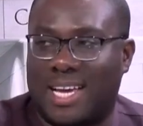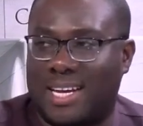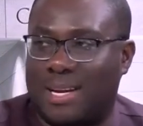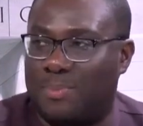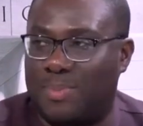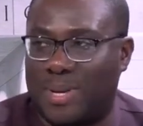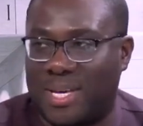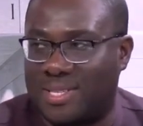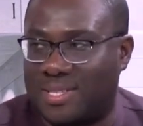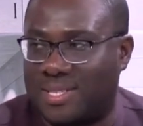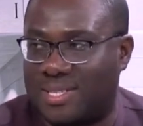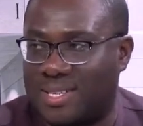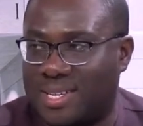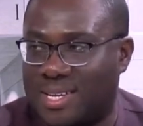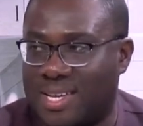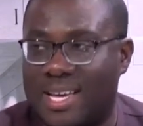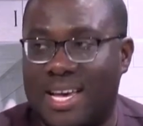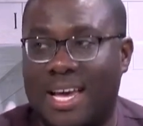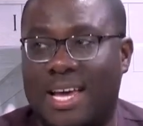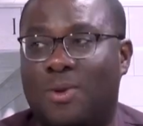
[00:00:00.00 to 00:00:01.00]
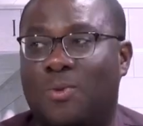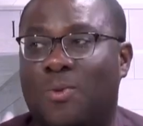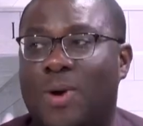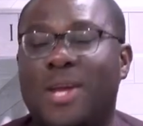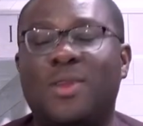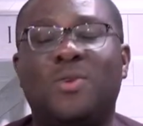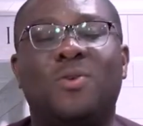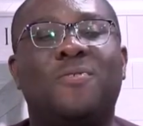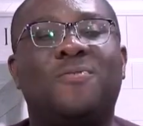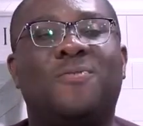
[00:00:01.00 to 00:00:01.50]
at the base. And
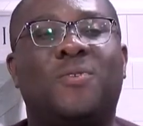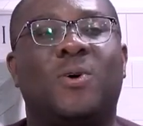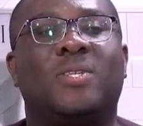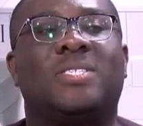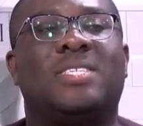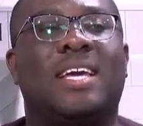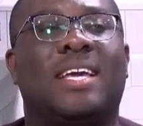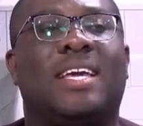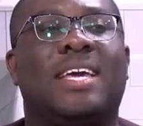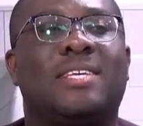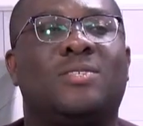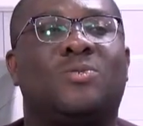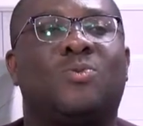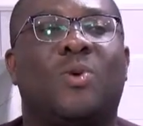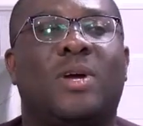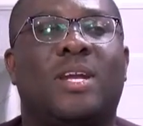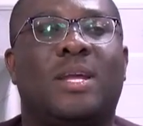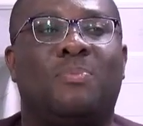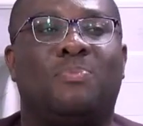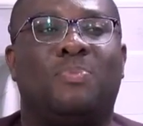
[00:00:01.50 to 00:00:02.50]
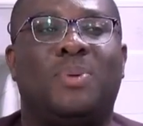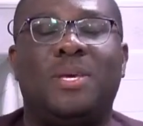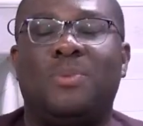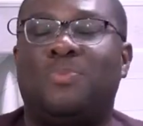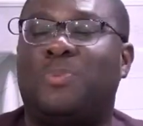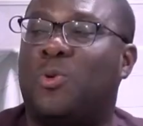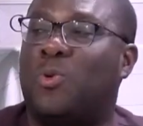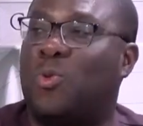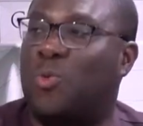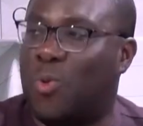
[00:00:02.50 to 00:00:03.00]
when you vote against what the
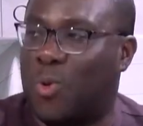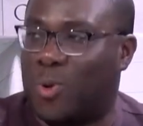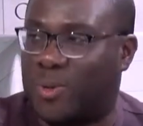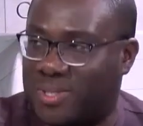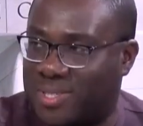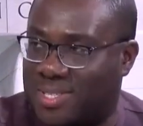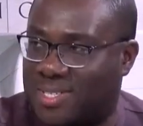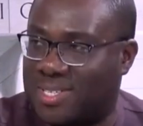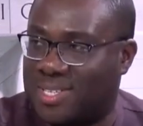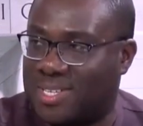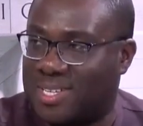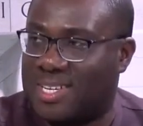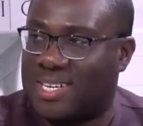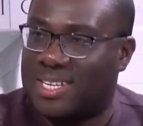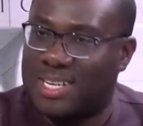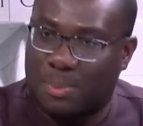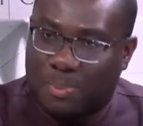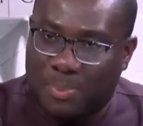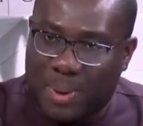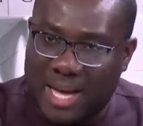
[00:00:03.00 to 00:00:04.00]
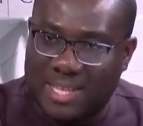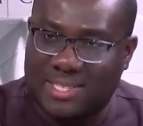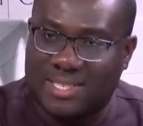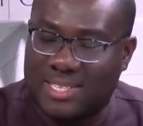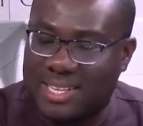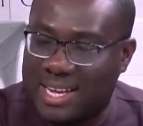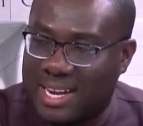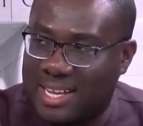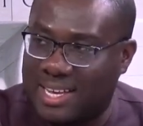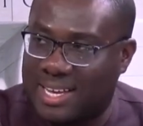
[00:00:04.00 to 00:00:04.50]
people want, the party
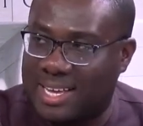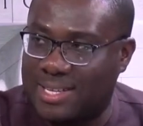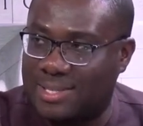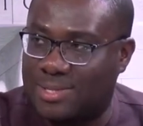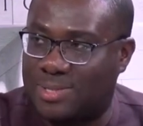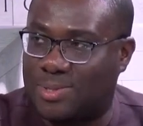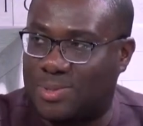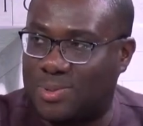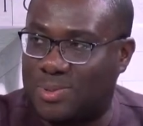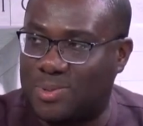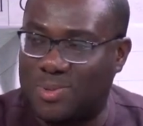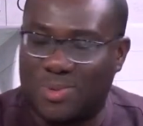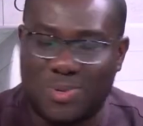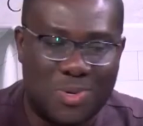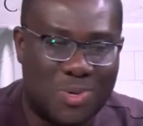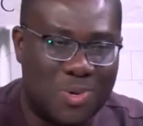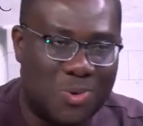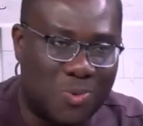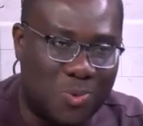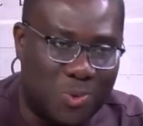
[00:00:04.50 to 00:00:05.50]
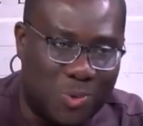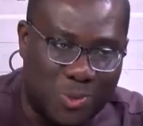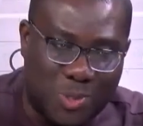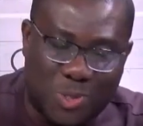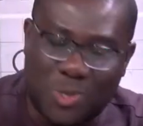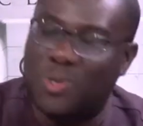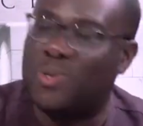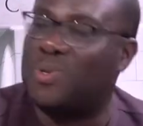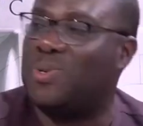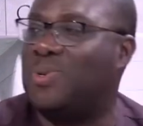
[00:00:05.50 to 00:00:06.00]
delegates will
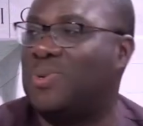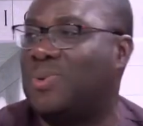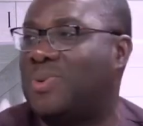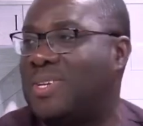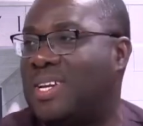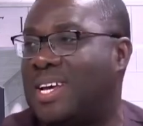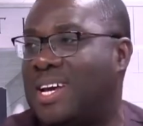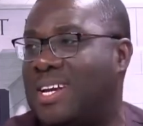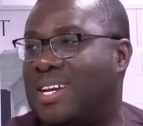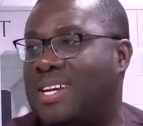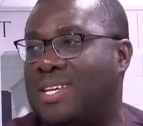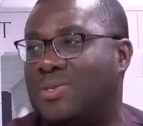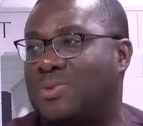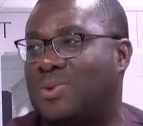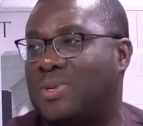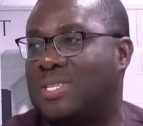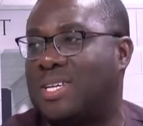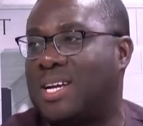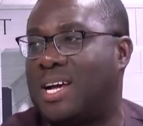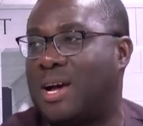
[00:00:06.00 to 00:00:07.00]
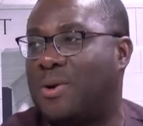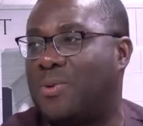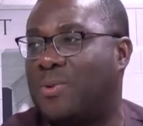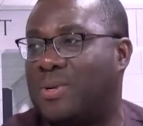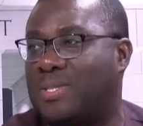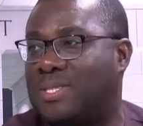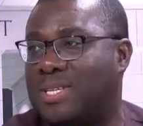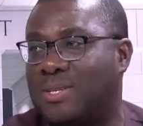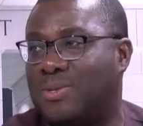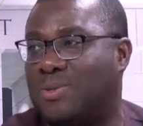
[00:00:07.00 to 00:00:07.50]
show you that this wasn't how we
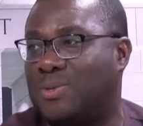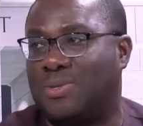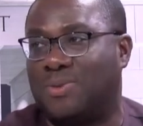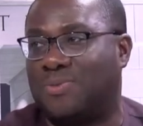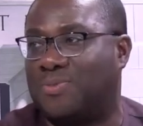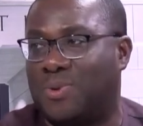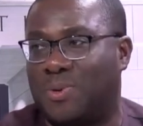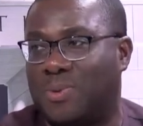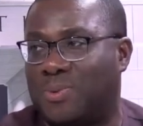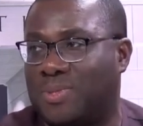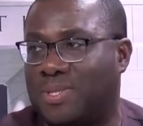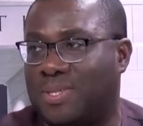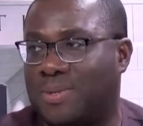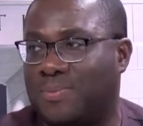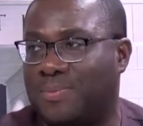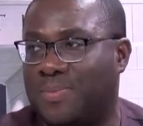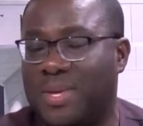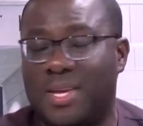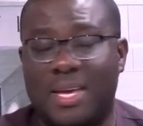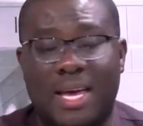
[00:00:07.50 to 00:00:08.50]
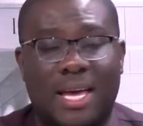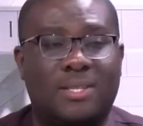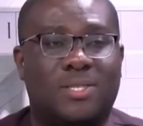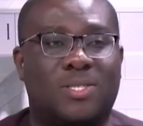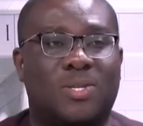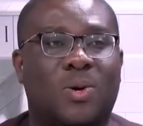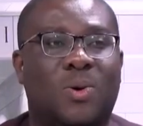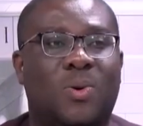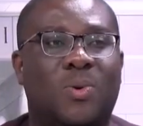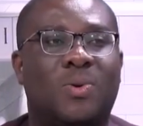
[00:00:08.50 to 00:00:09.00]
wanted you to vote. And
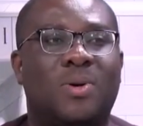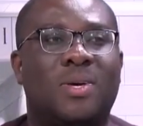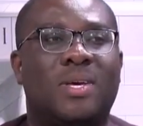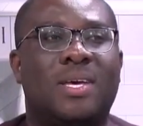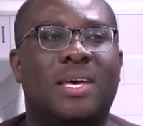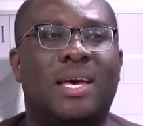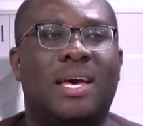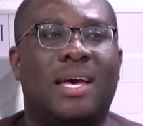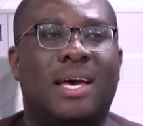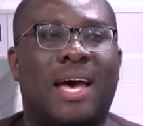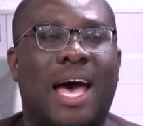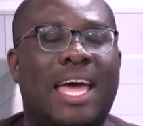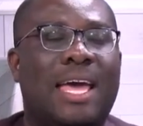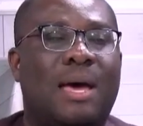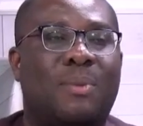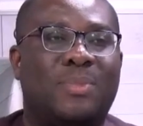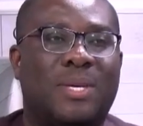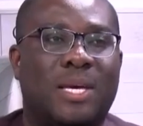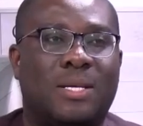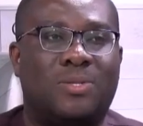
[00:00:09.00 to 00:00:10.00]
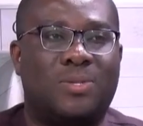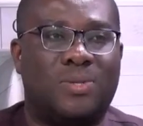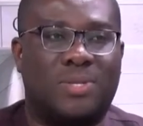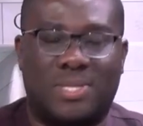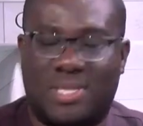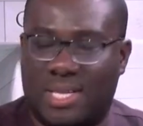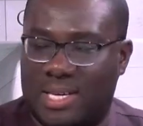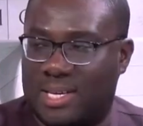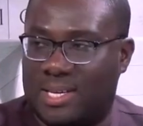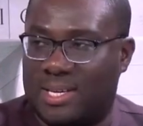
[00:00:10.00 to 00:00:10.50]
so I am yet to
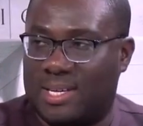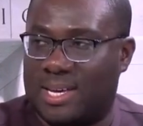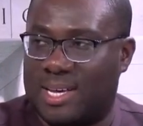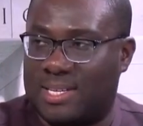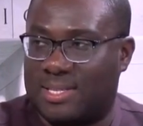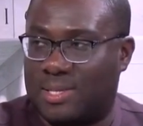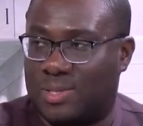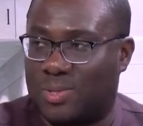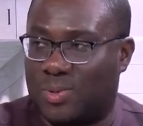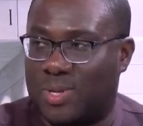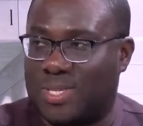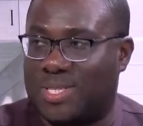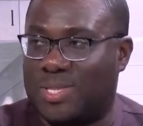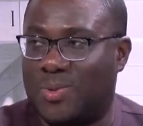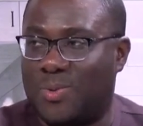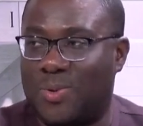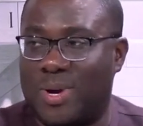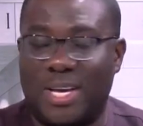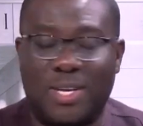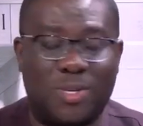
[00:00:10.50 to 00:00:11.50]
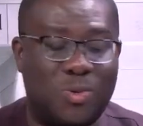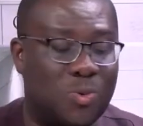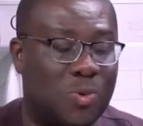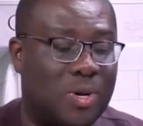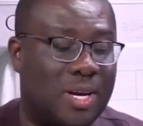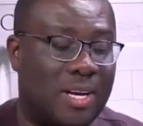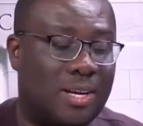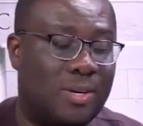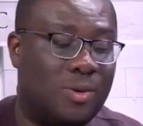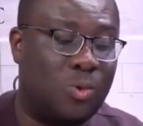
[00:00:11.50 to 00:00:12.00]
see a situation where you
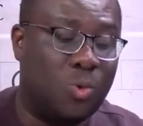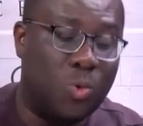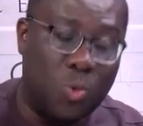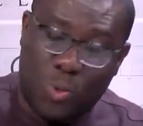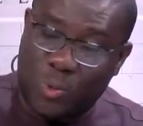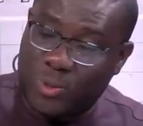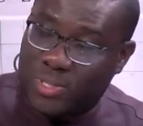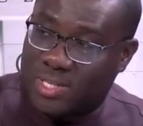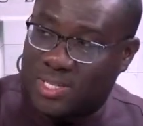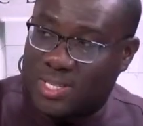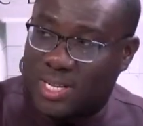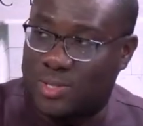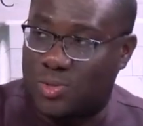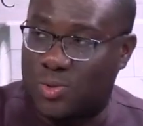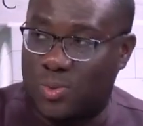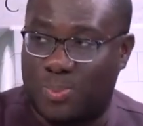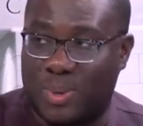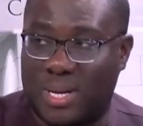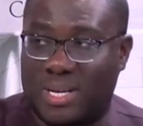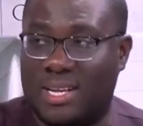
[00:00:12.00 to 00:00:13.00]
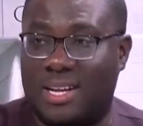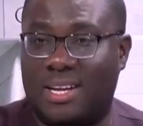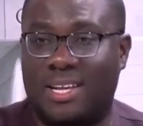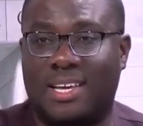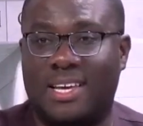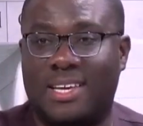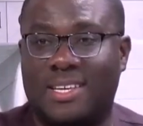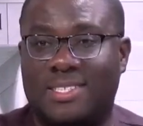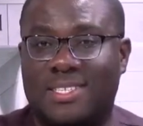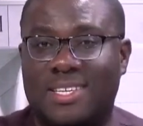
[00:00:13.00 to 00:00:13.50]
can lose the super
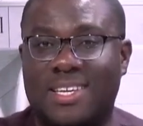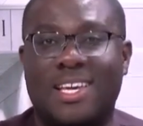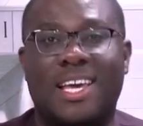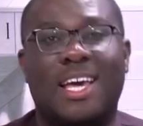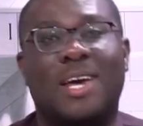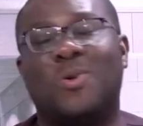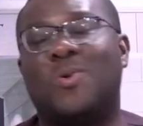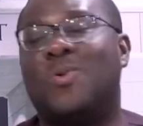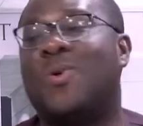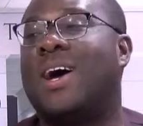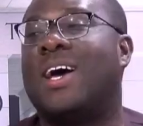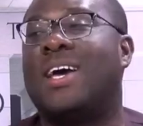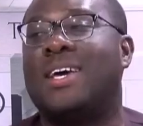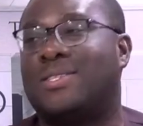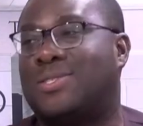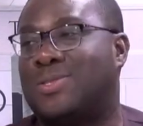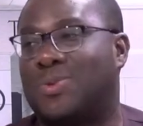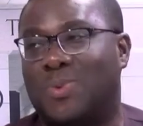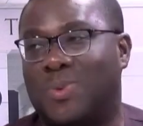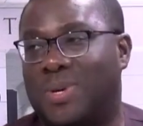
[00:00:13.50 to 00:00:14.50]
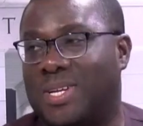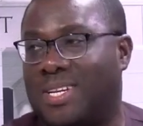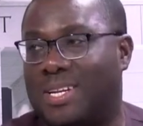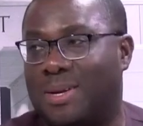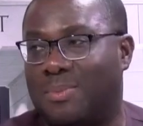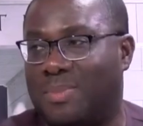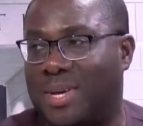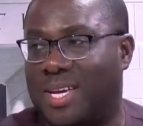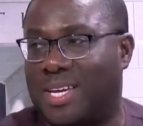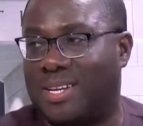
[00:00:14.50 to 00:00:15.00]
delegate and go ahead to win
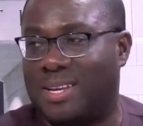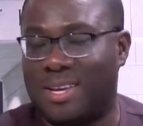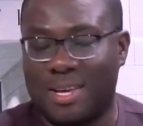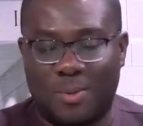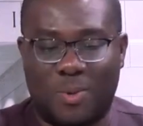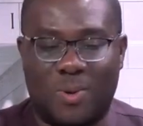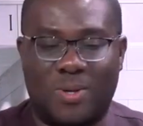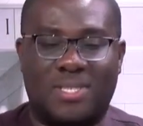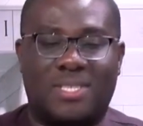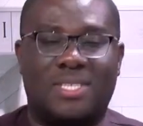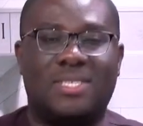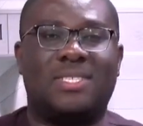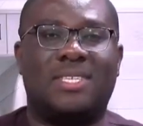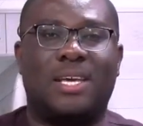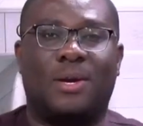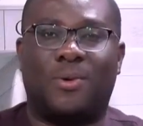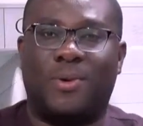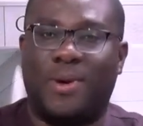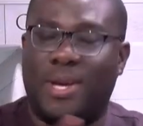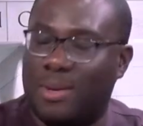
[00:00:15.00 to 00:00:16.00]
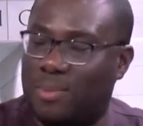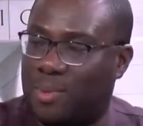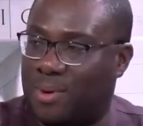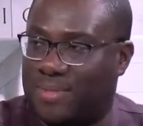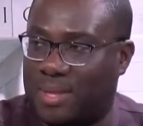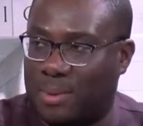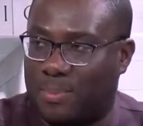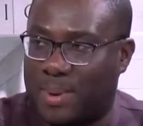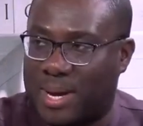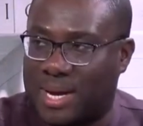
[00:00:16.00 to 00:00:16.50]
the main. Because this is the cream
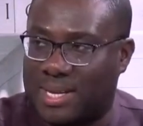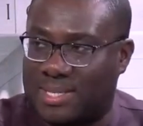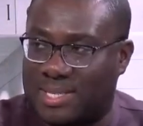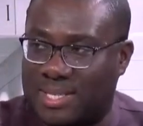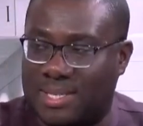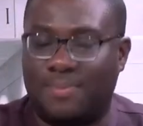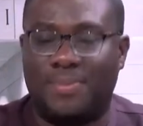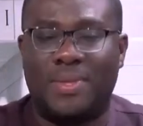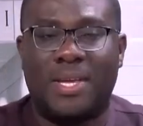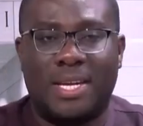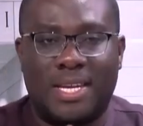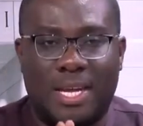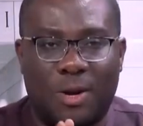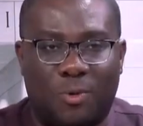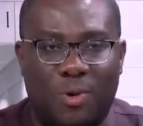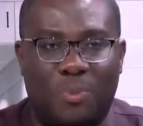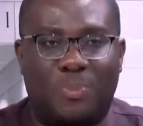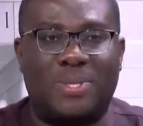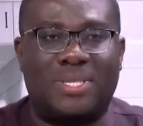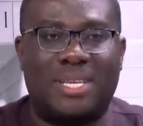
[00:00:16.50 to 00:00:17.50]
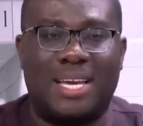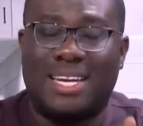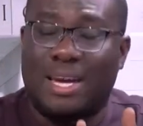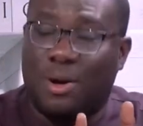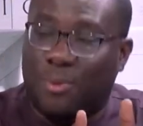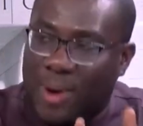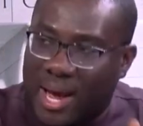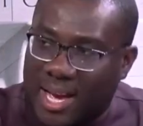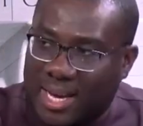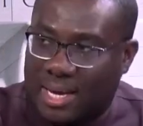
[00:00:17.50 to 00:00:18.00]
of the party. They represent
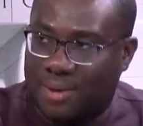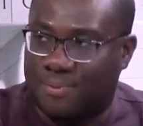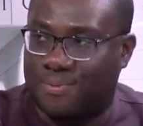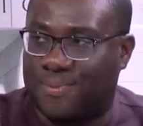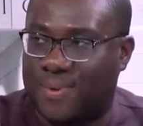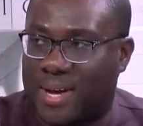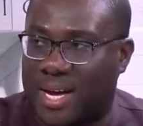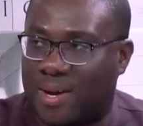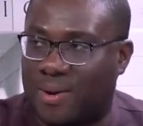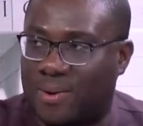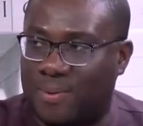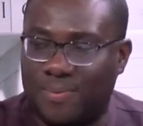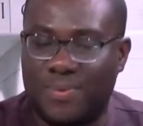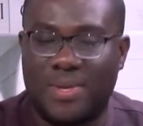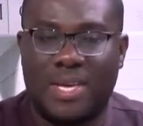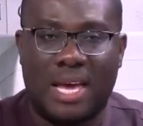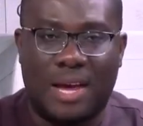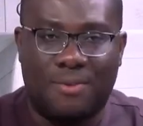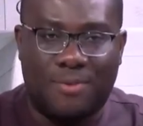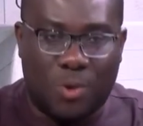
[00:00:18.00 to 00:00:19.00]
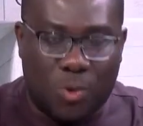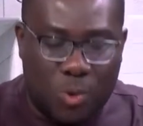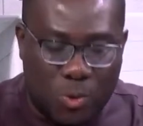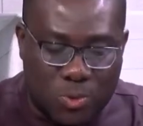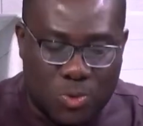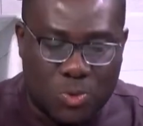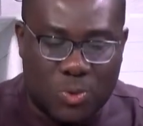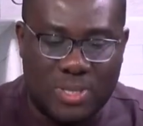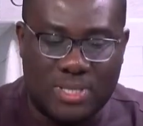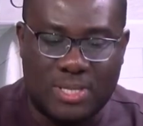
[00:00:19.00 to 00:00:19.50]
the rank and file. Every
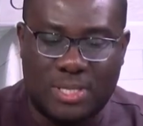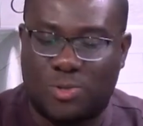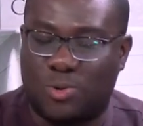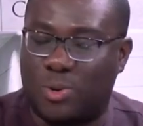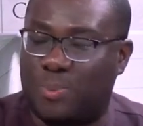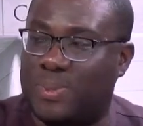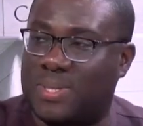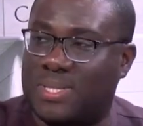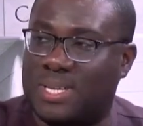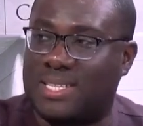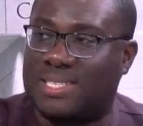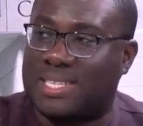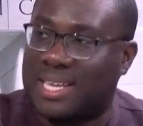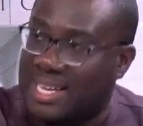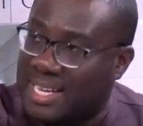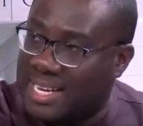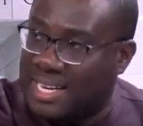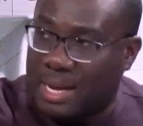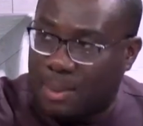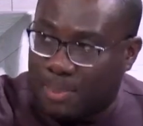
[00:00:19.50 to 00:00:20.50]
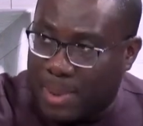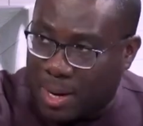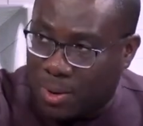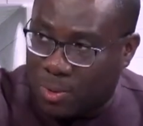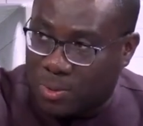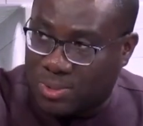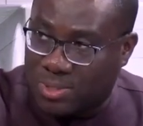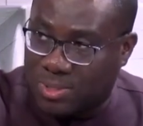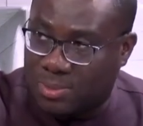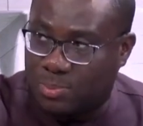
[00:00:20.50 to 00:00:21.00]
constituency is represented in the
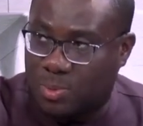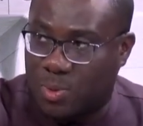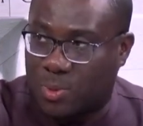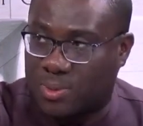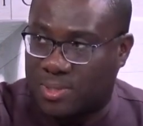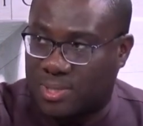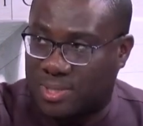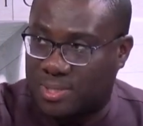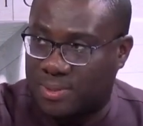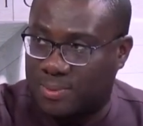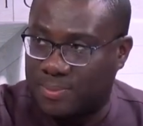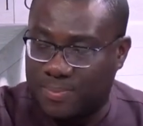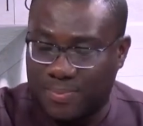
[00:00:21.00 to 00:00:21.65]
ballot box.